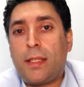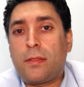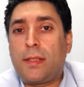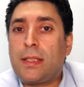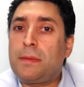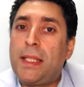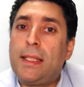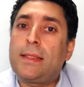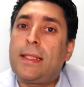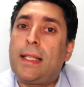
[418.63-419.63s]
So this
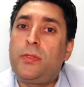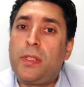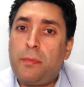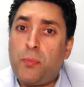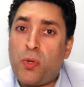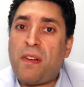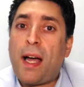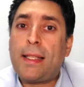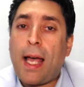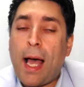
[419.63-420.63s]
means that you
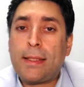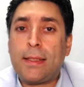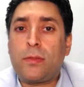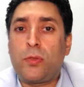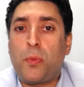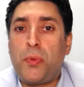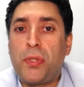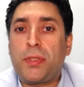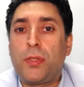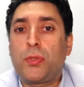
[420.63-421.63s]
provide access to the
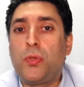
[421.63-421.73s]
persons